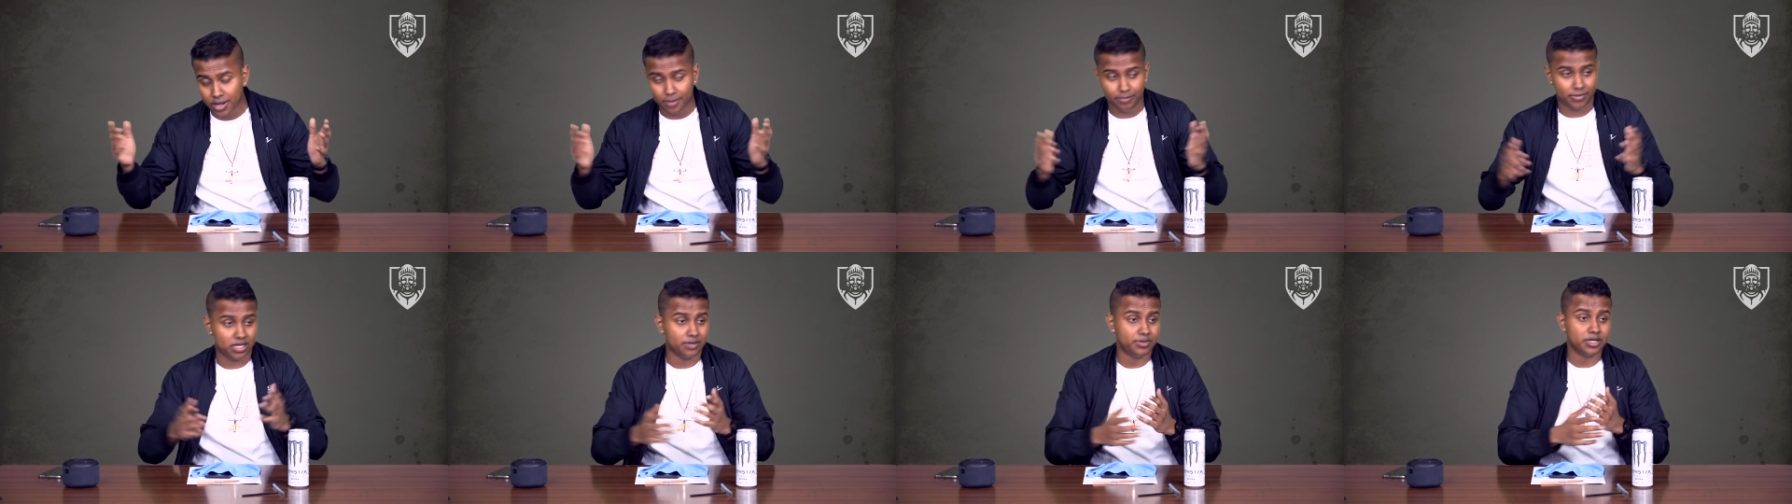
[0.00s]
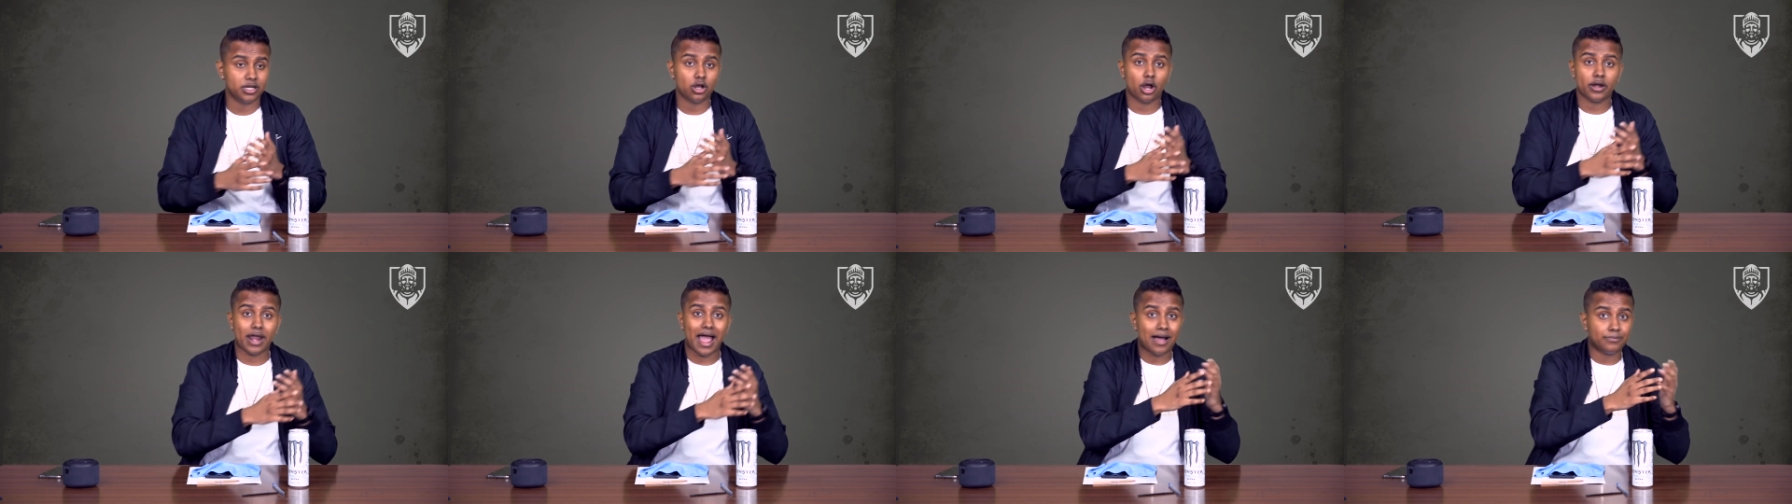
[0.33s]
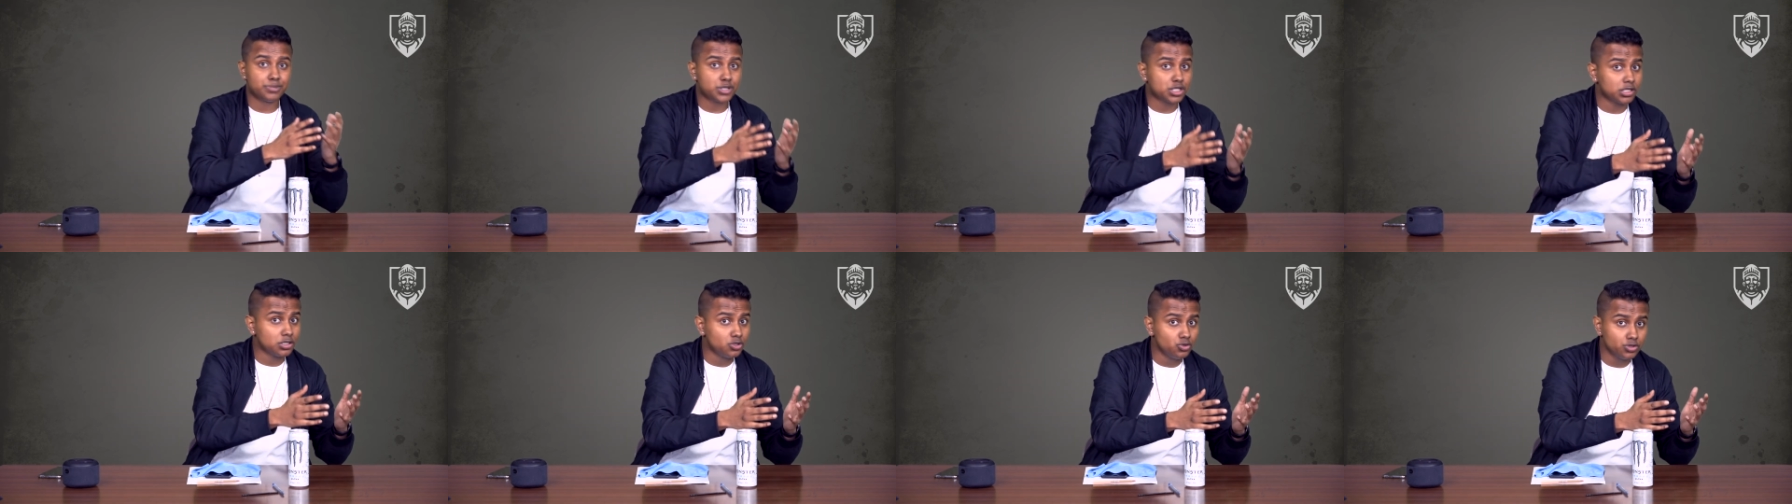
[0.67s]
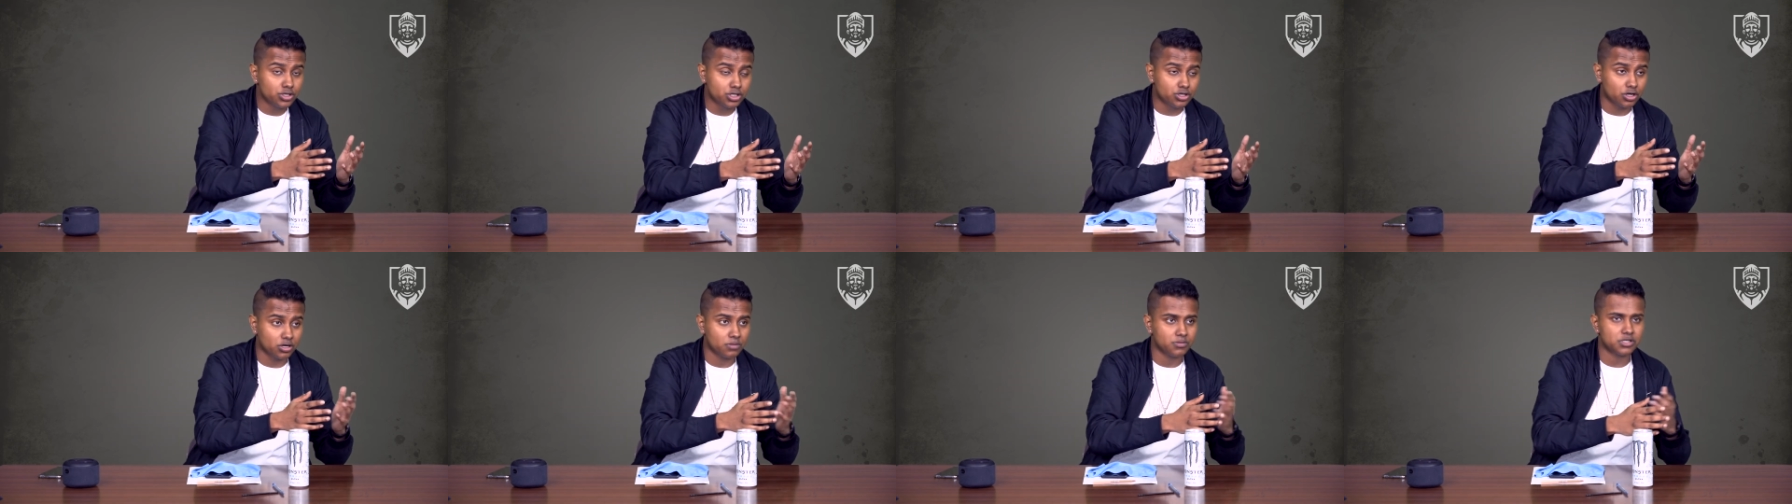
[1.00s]
maybe not absolute
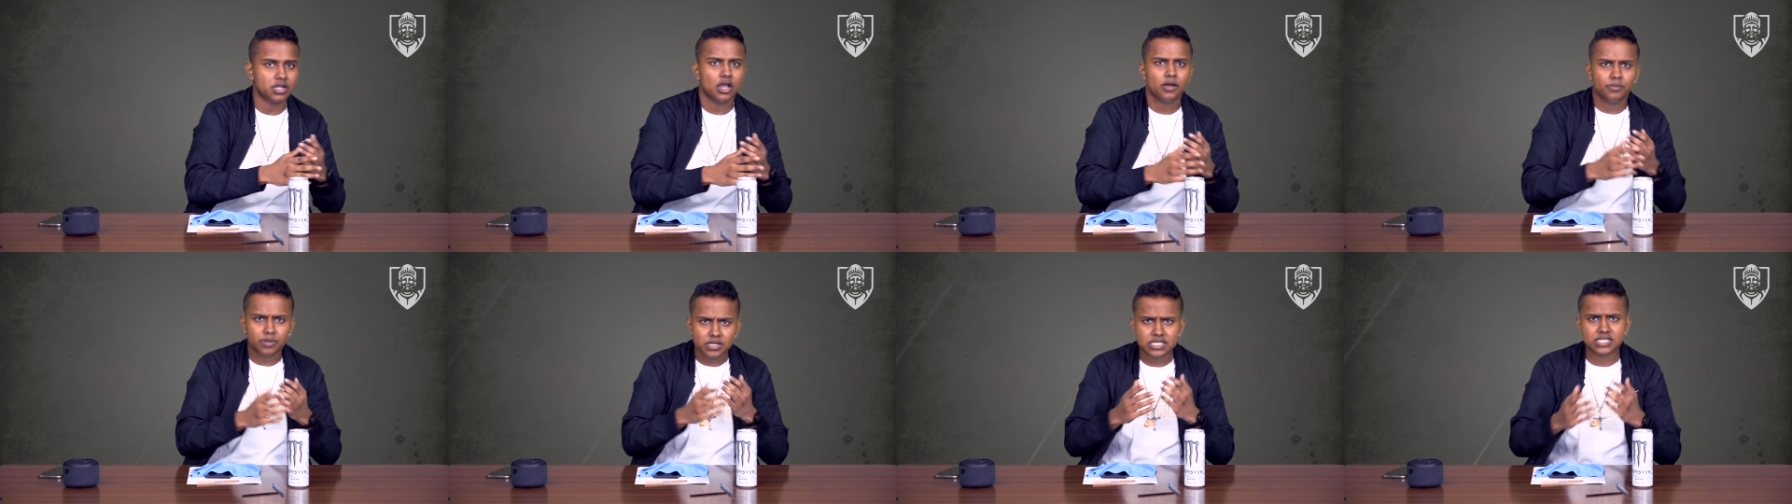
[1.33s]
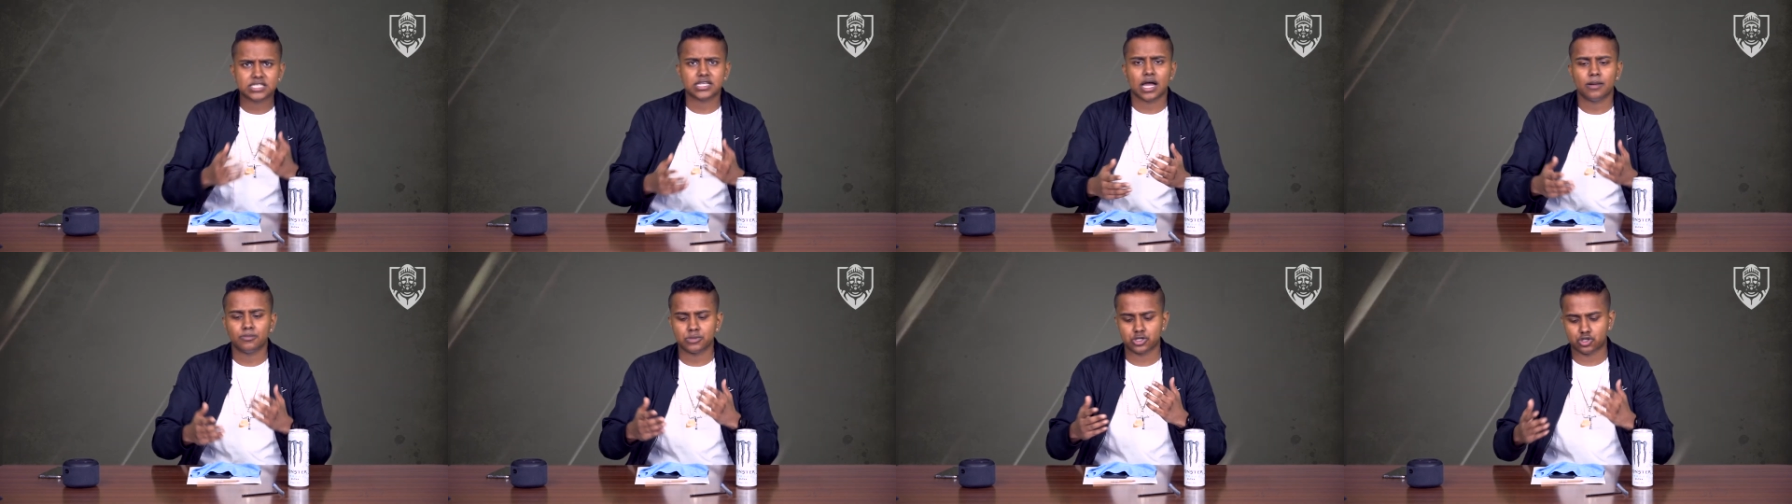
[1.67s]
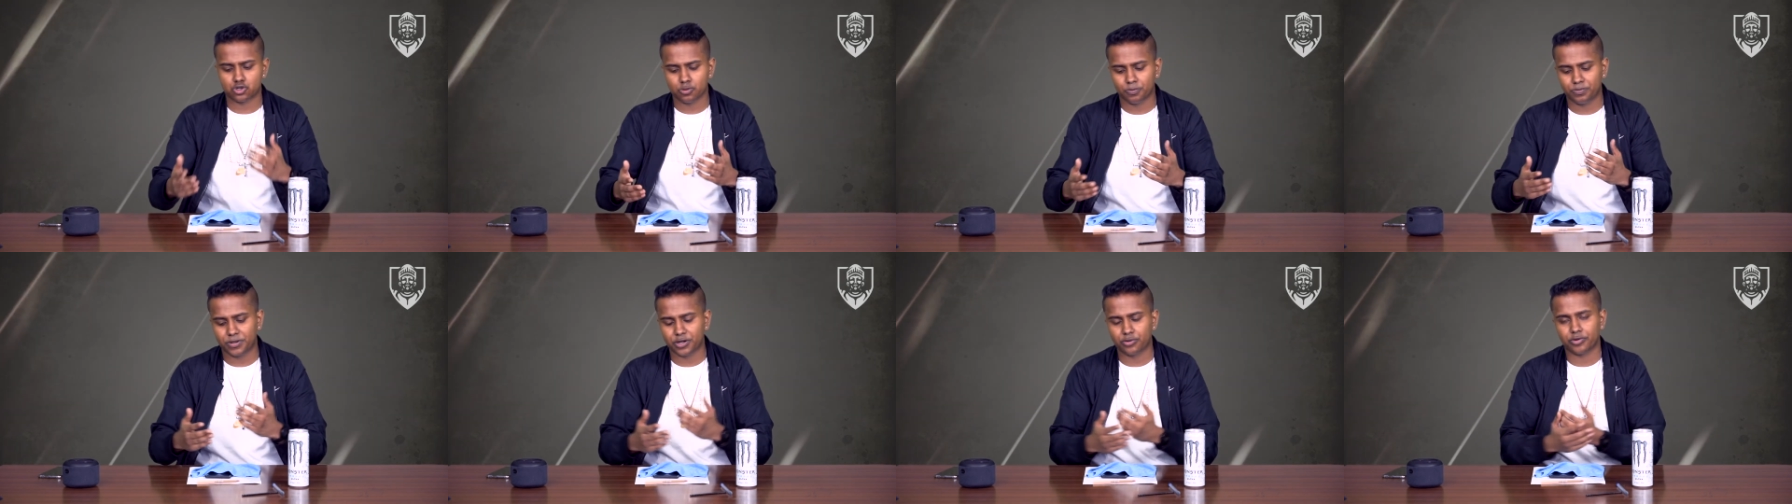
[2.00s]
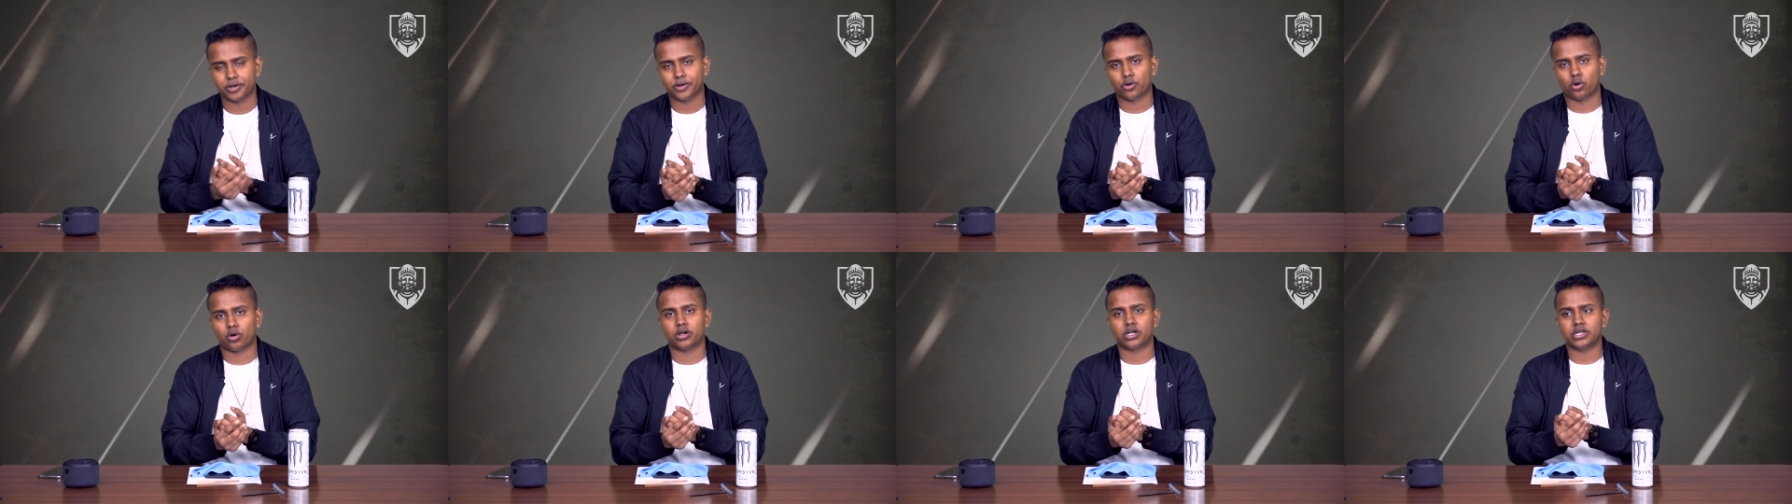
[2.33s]
terms, but some
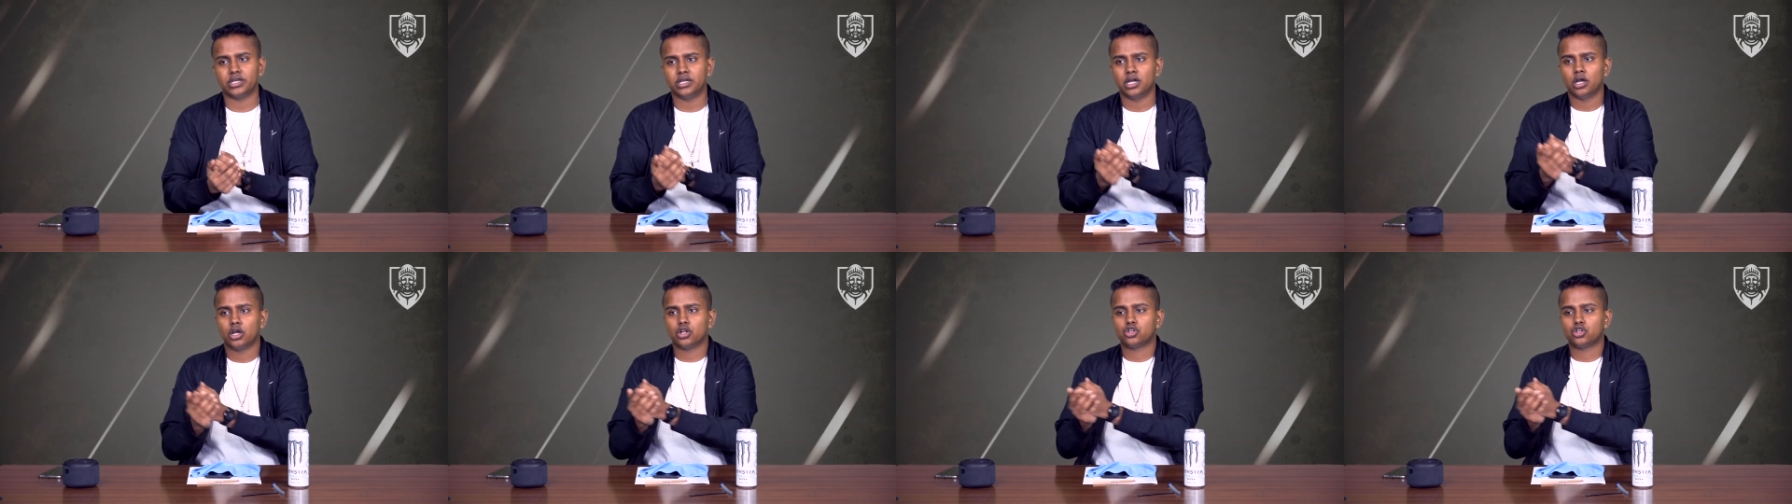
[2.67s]
superiority